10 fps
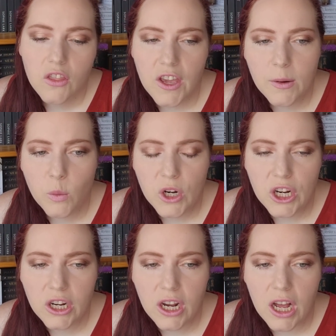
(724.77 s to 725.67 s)
There
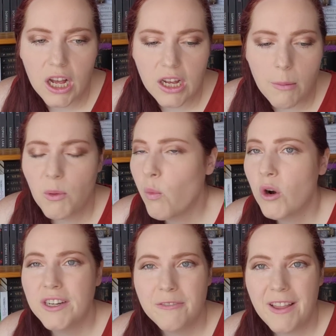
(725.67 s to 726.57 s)
were a couple
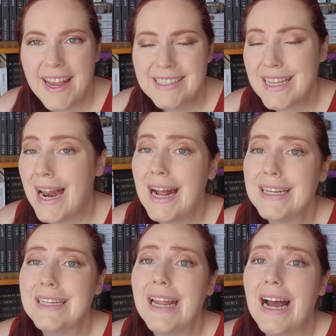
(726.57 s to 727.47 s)
warning flags that I
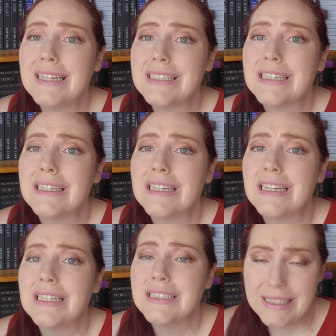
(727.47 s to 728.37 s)
did not
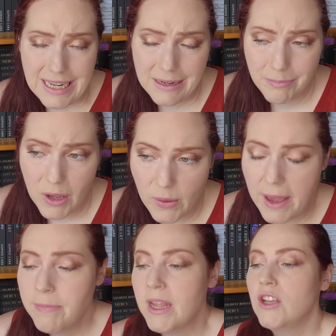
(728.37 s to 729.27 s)
see.
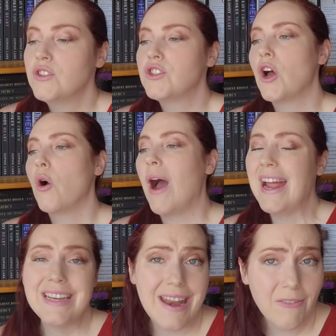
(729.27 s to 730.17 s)
Okay, so
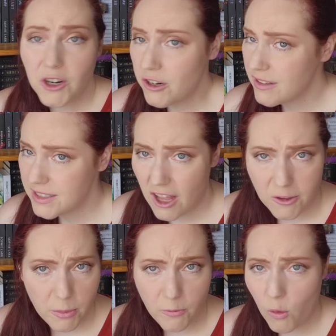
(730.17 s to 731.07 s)
I'd never heard of this
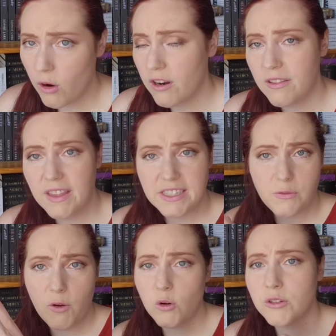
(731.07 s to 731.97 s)
author before.
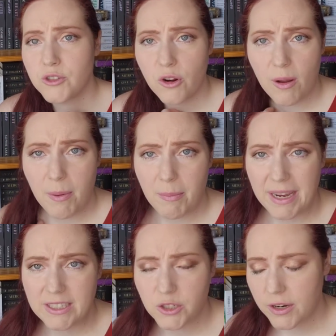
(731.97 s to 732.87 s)
This photo showed up on
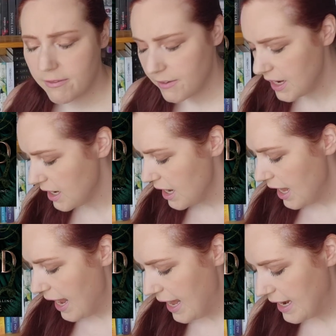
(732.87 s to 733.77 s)
my Instagram feed,
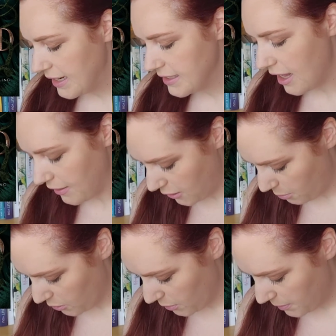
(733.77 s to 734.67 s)
and I saw that the
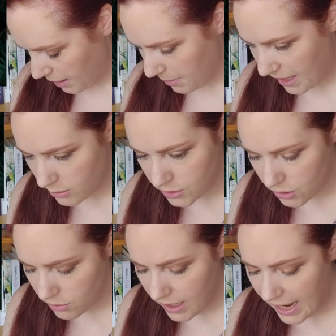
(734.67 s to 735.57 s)
book would be coming out
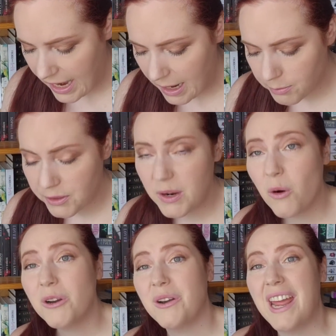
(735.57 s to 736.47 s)
soon, and I
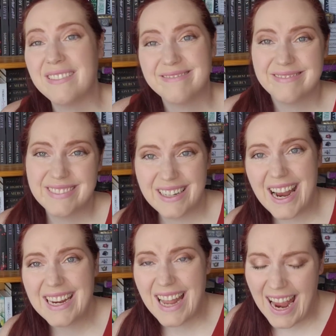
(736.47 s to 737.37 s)
pre-ordered it. All
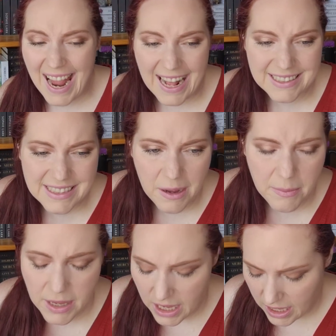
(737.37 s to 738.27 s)
right, I had
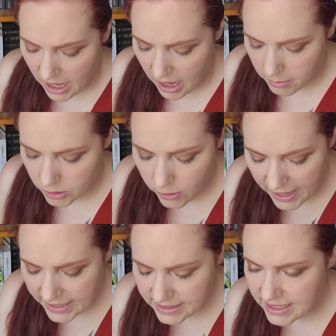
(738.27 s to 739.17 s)
some um,
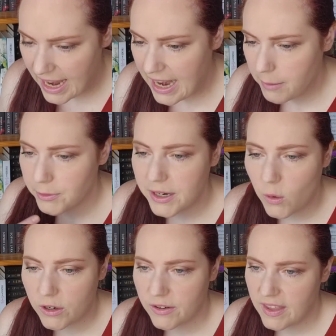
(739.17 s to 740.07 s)
credits, and I
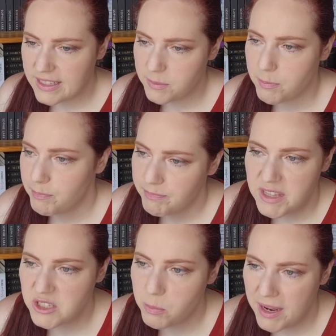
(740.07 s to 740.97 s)
pre-ordered this
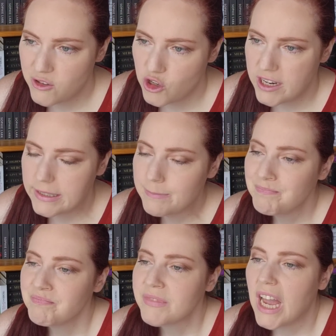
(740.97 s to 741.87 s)
this bitch here,
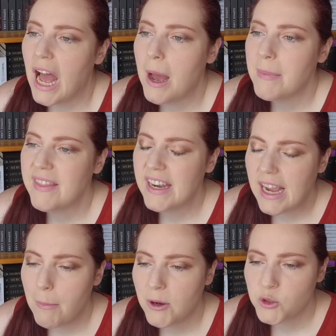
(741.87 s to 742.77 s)
um, and then
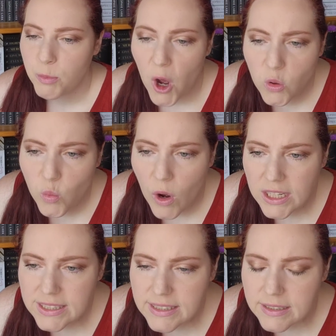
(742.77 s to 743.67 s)
it got postponed
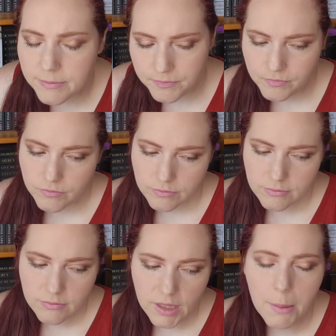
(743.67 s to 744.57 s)
once,
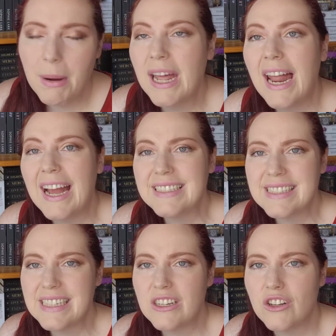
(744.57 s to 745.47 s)
but I
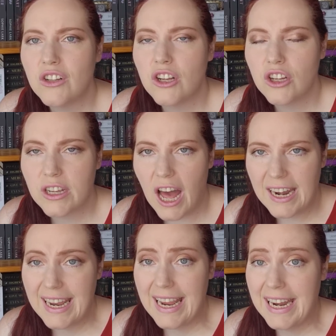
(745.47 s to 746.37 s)
still
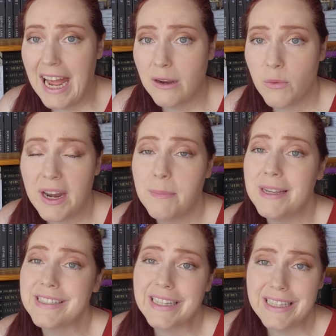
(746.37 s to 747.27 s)
got it, and I read it
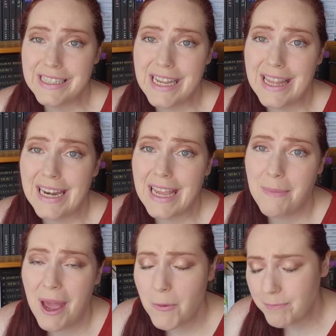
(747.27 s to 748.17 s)
basically the day that it
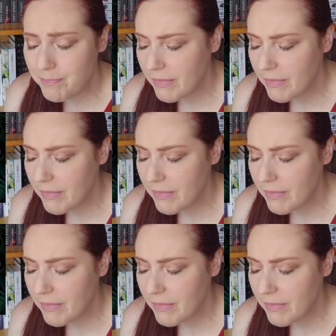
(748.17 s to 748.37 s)
came out